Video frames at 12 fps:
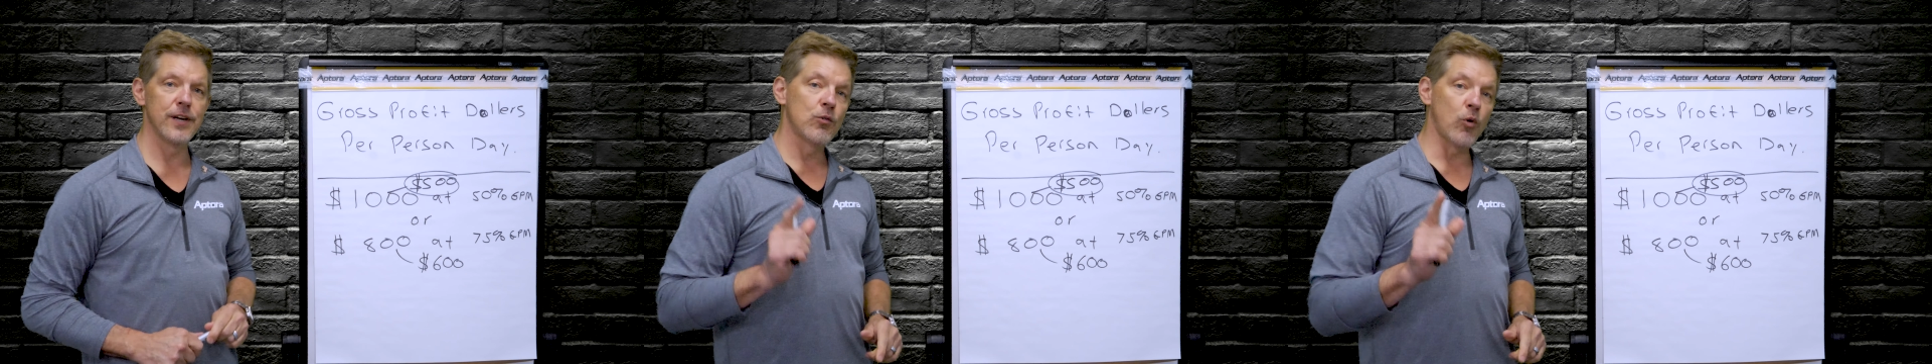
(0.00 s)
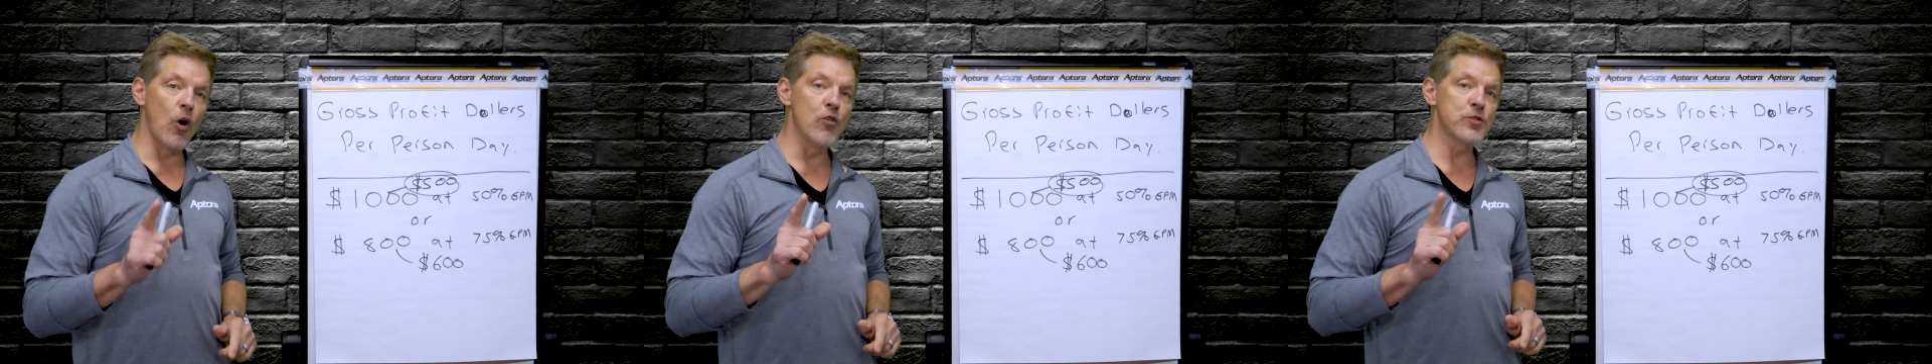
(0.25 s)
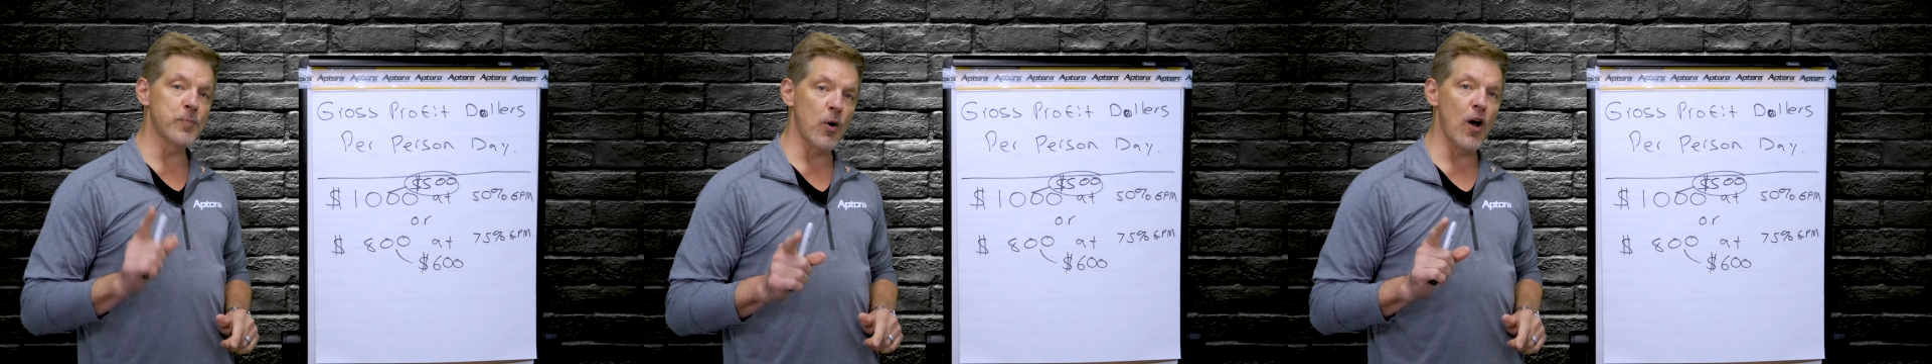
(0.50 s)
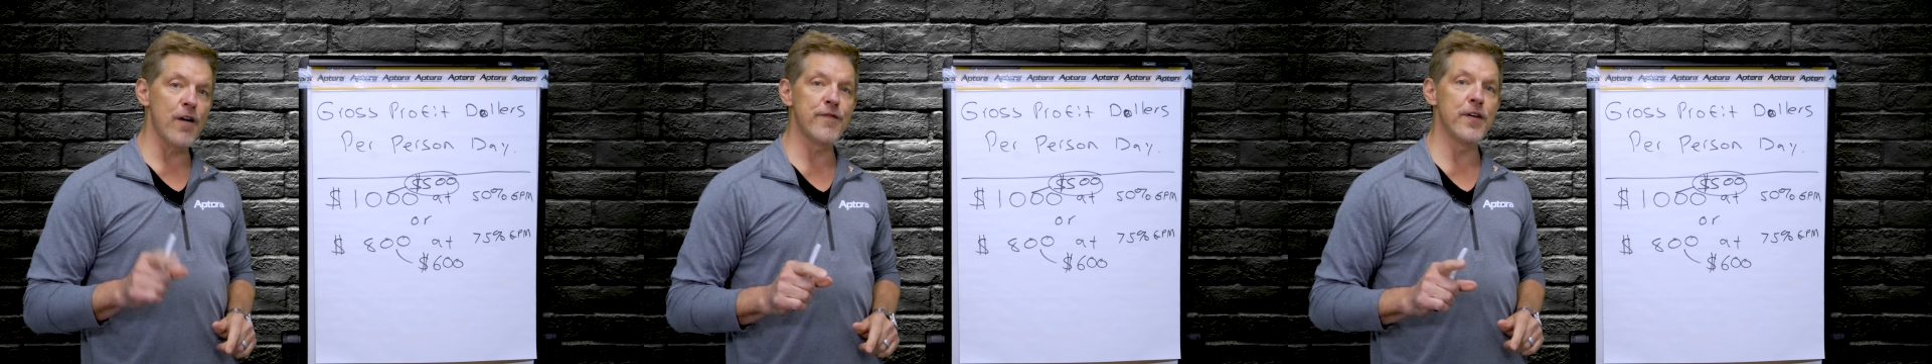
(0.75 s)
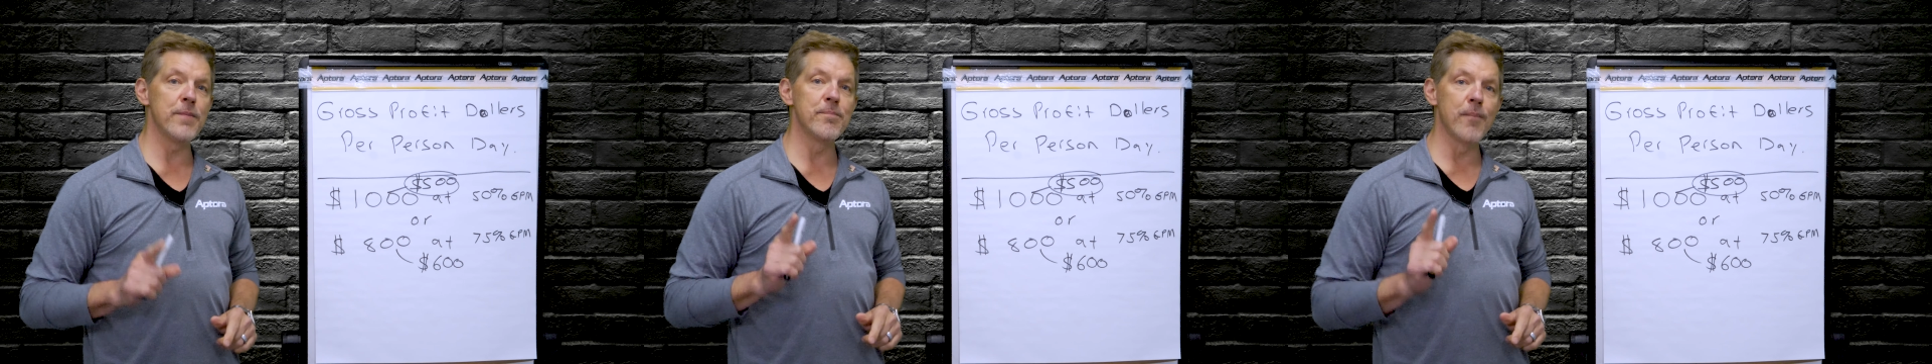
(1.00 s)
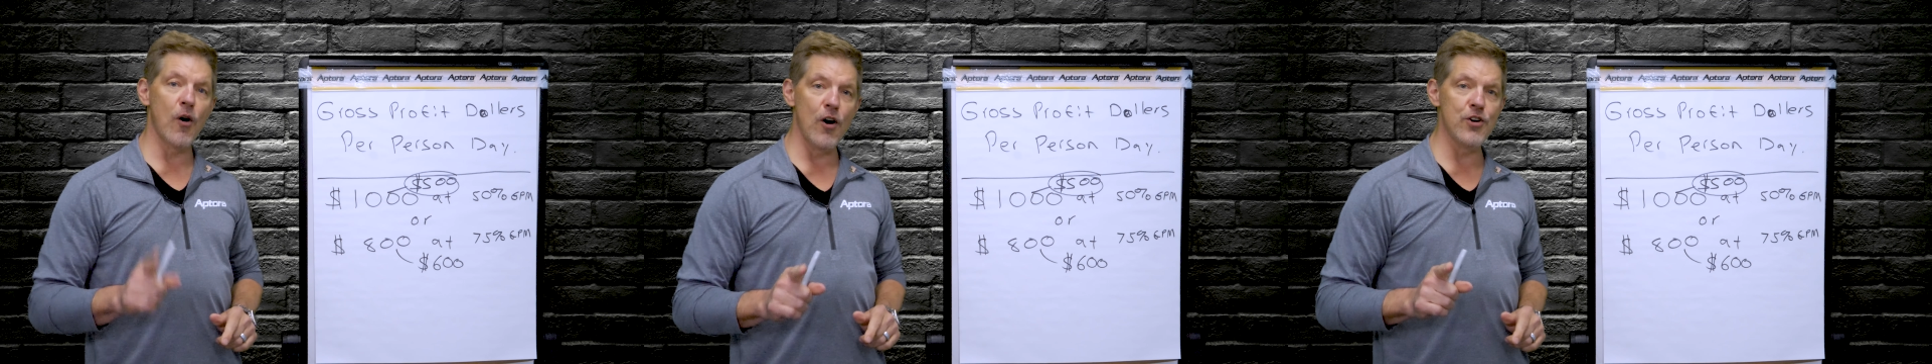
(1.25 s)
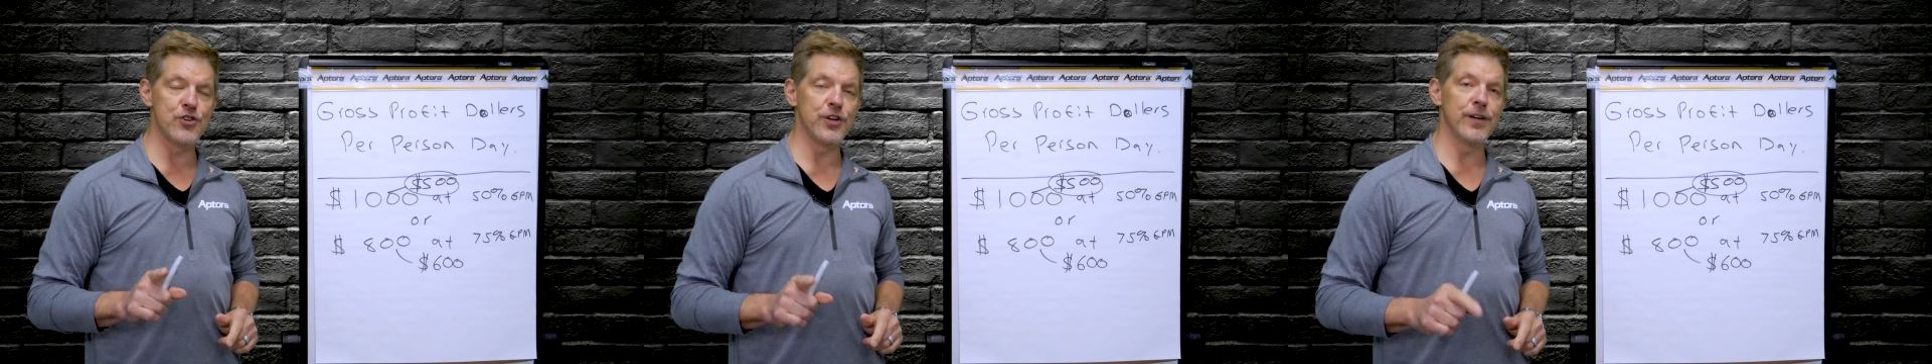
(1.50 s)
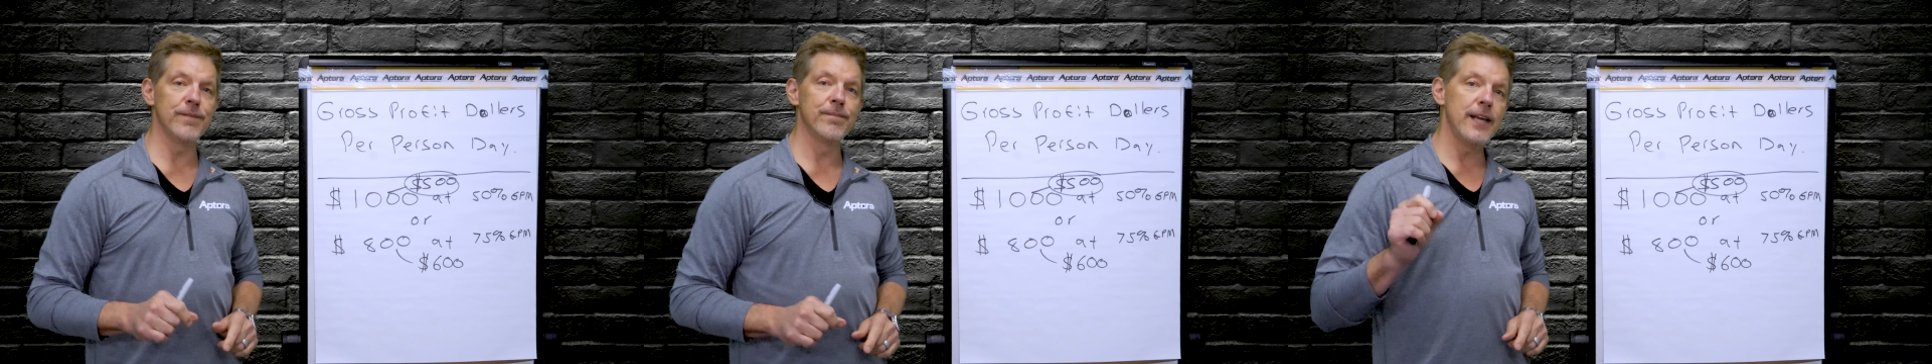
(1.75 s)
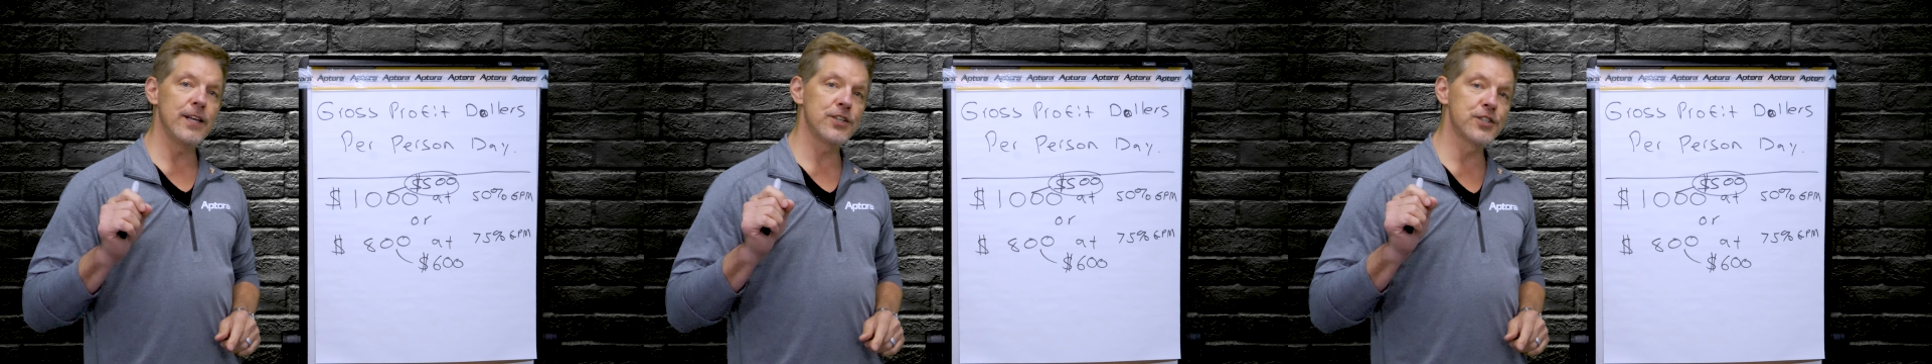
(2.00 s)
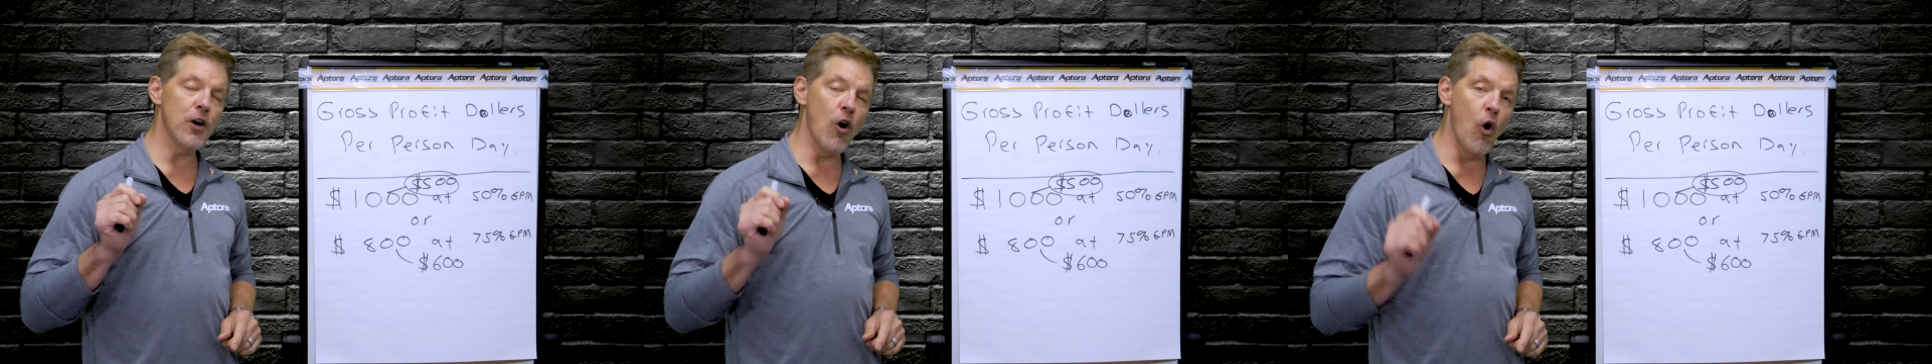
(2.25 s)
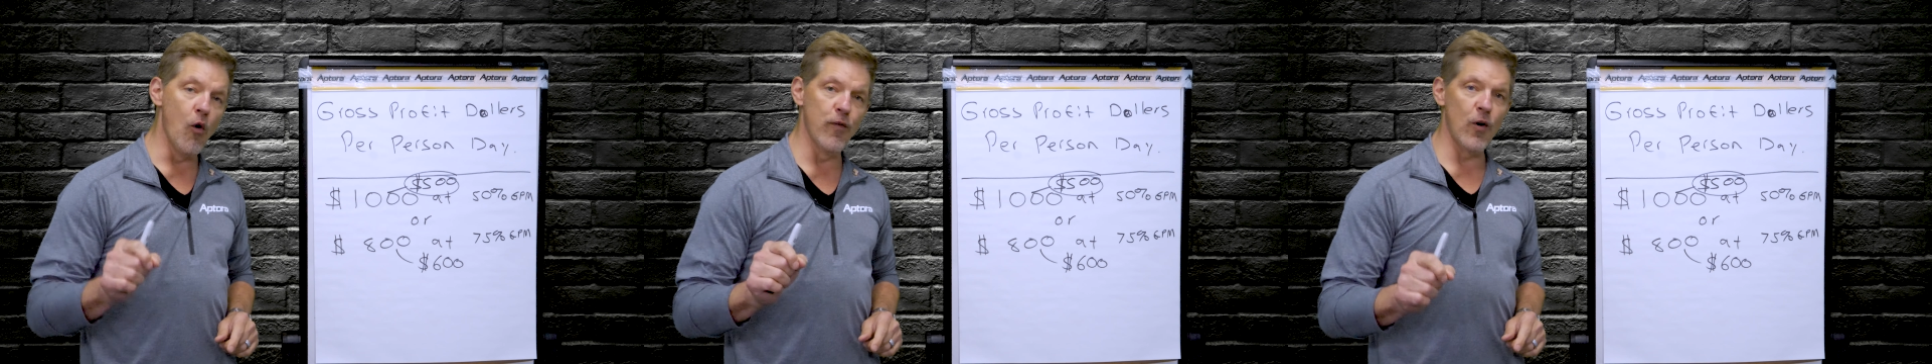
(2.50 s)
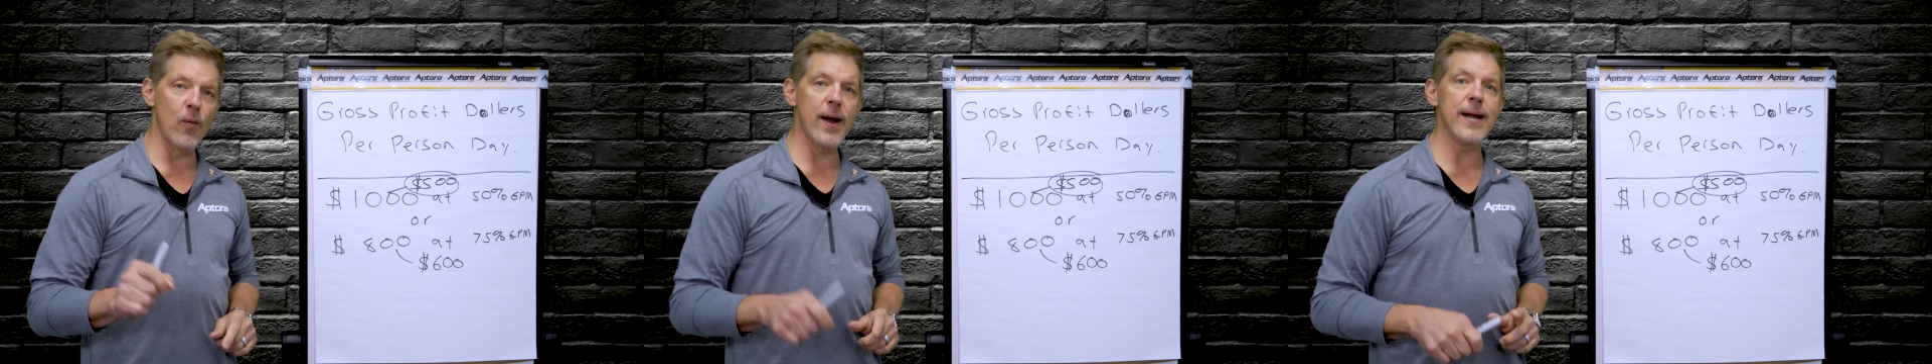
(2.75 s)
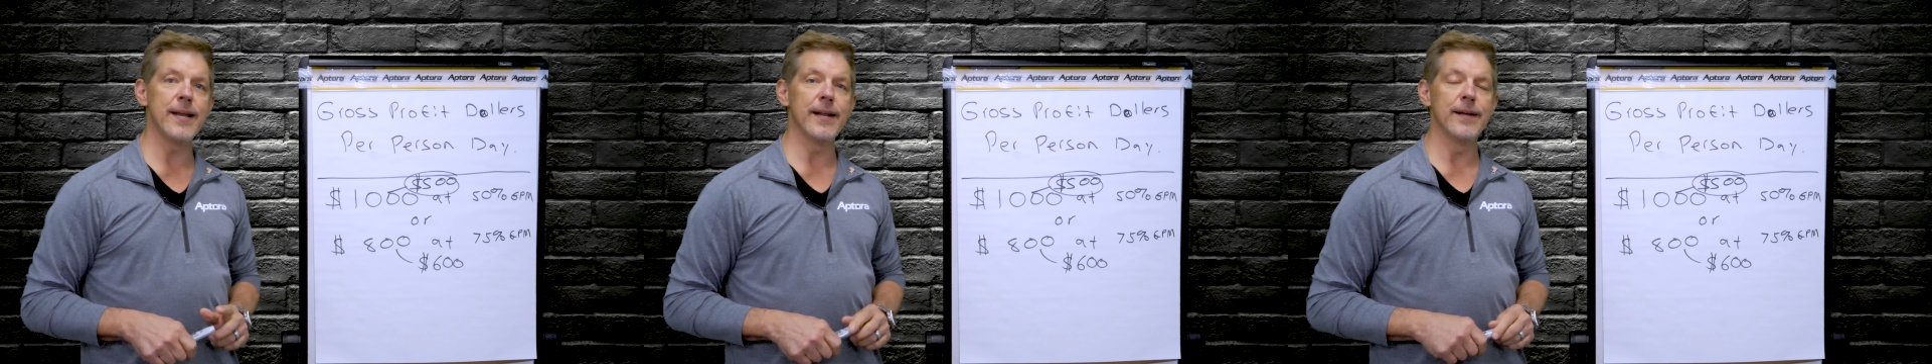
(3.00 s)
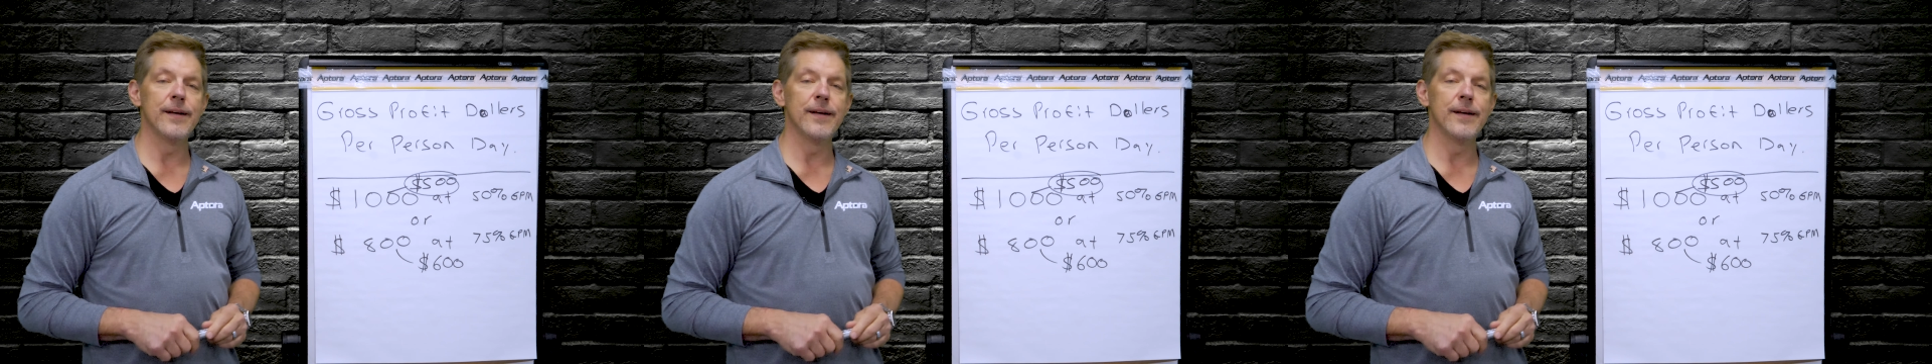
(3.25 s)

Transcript: Gross profit margin is overrated.